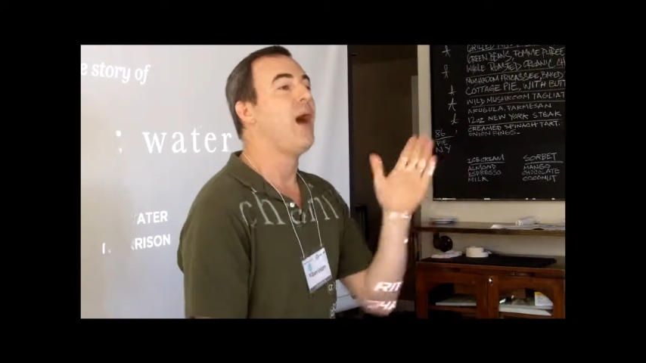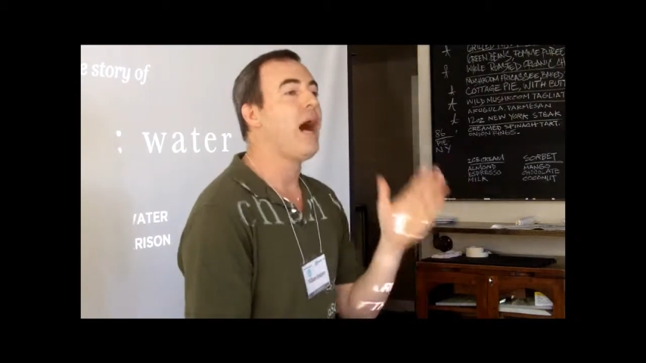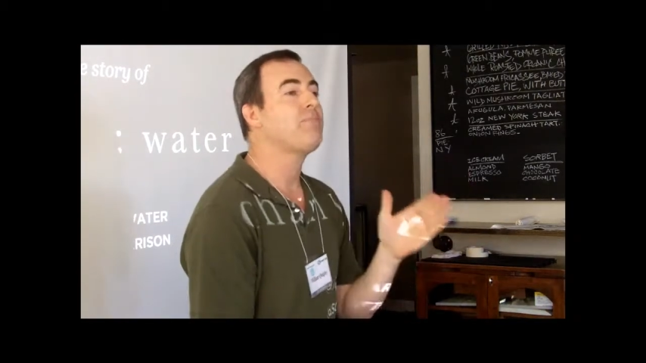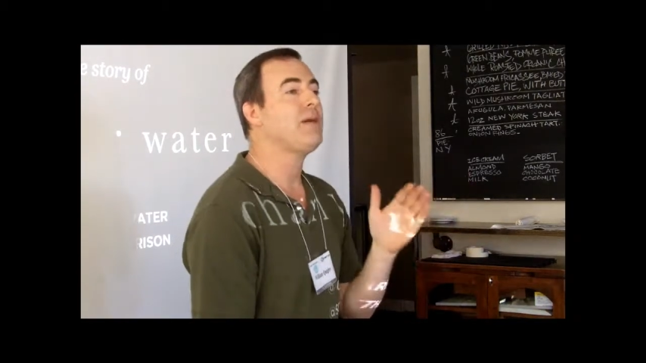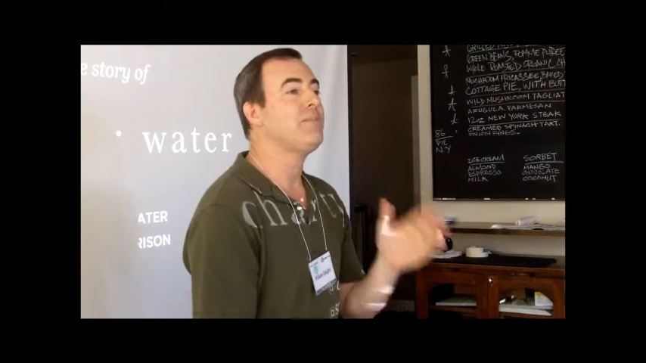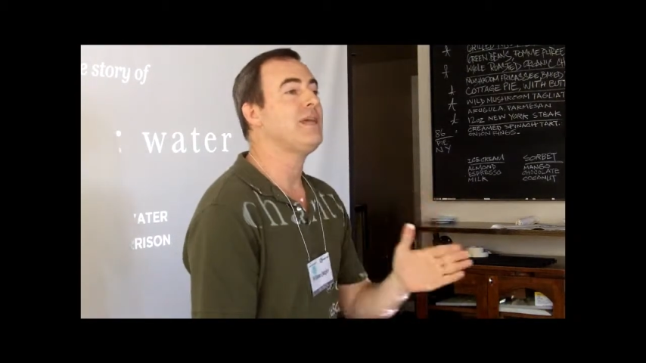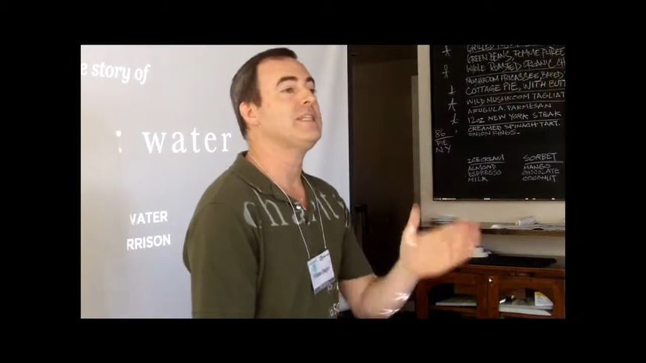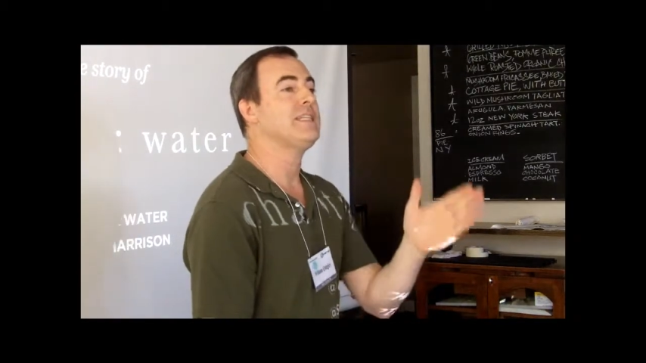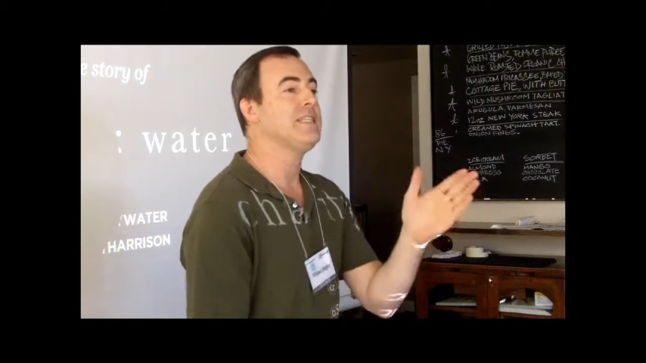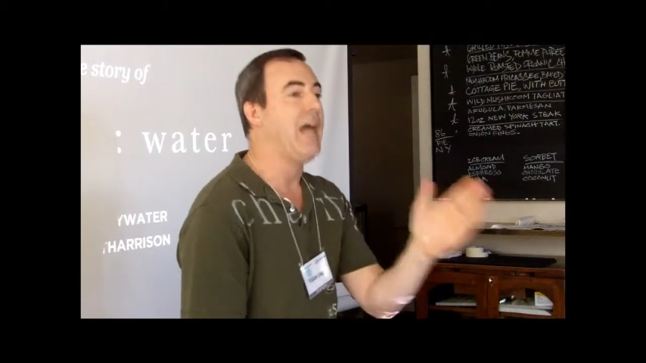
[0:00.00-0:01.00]
Poppy
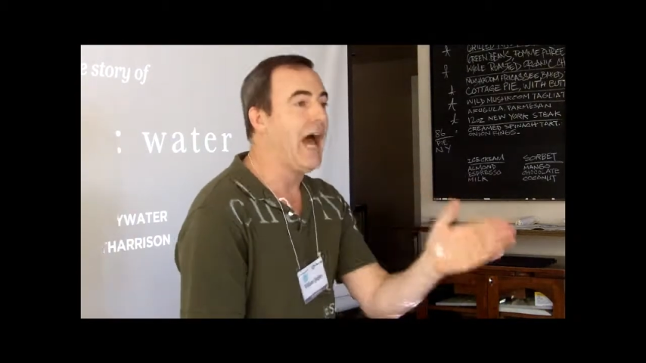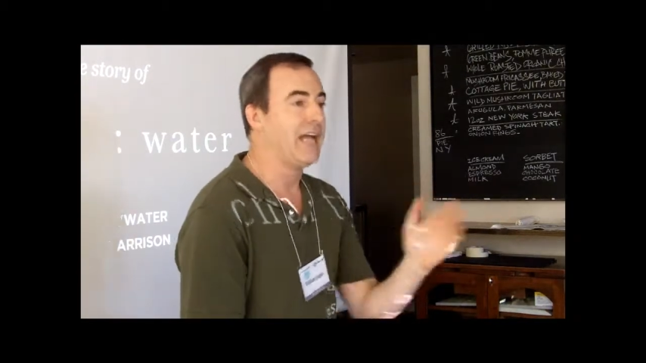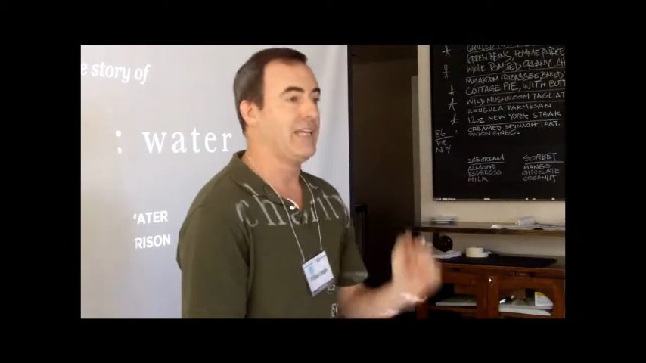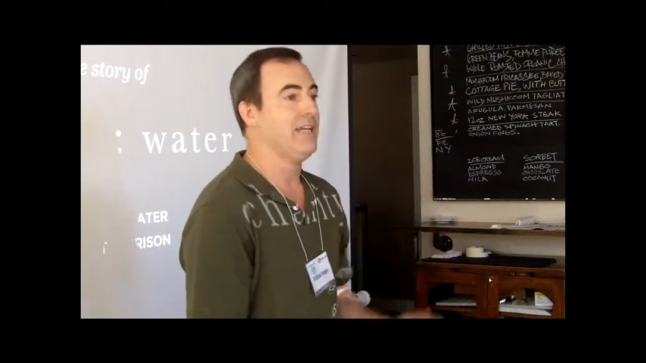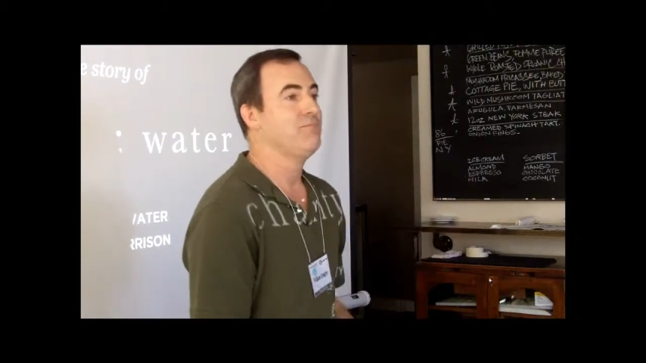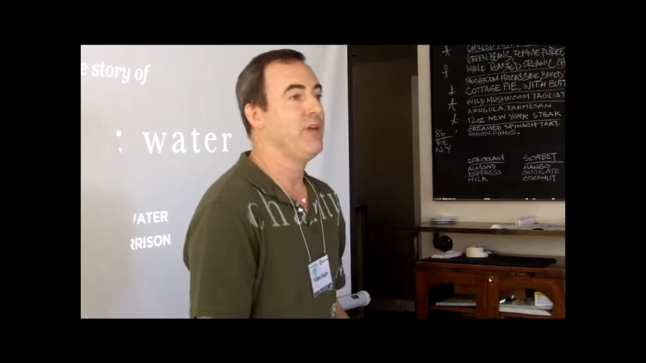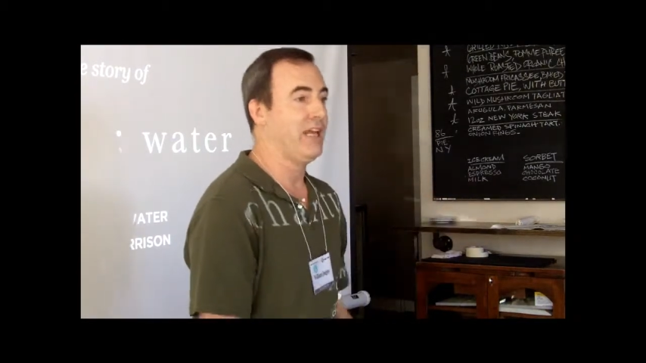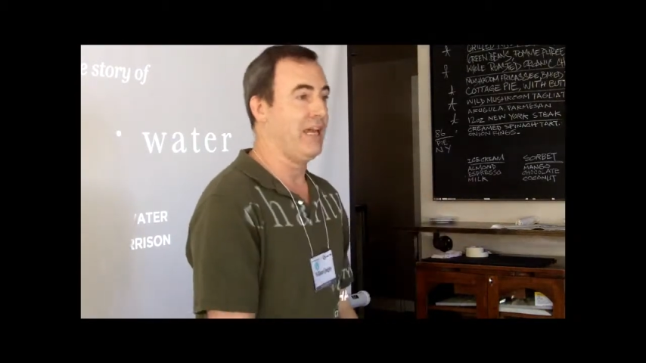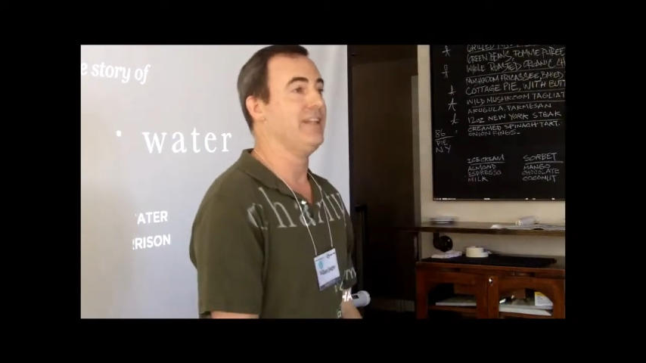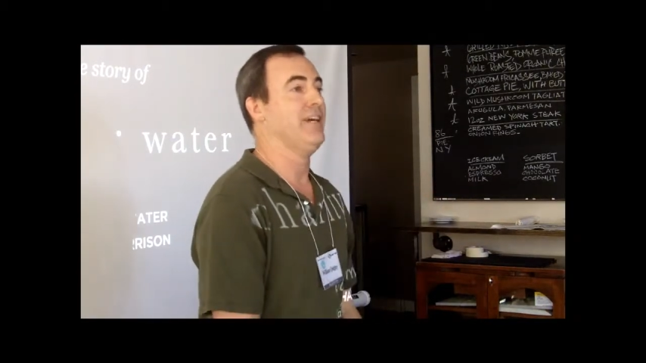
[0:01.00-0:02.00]
means daddy
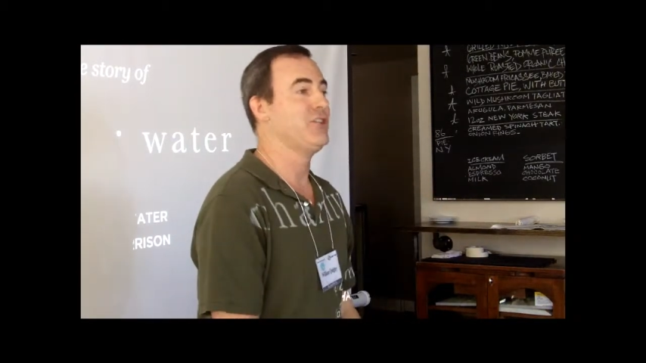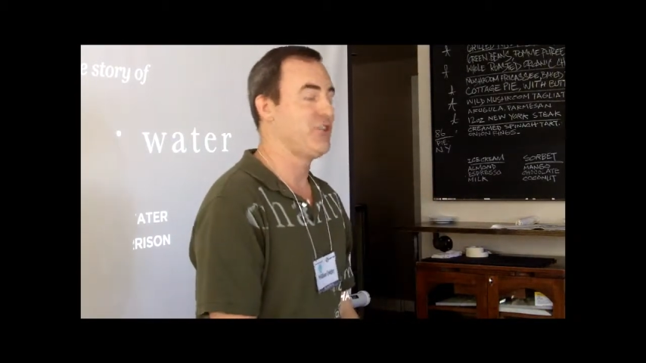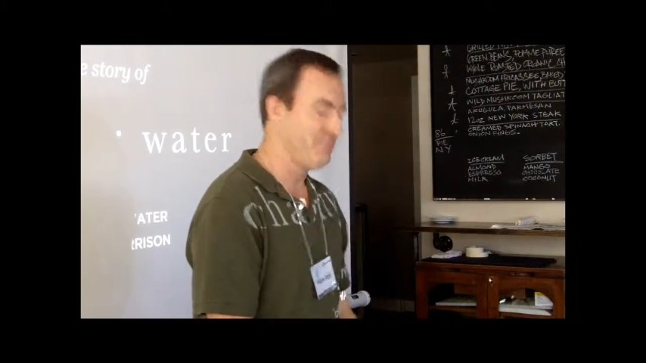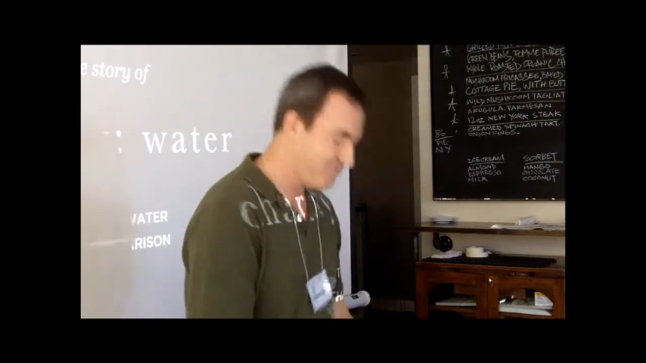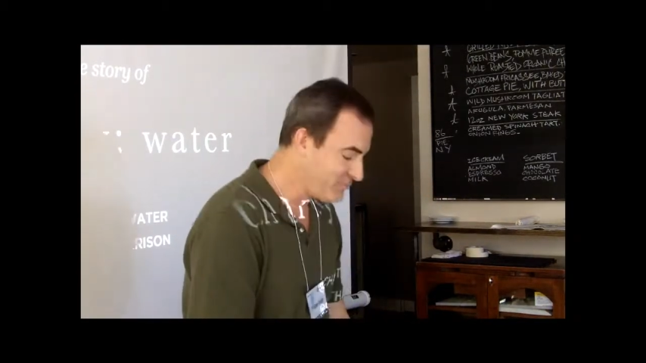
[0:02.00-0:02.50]
in English.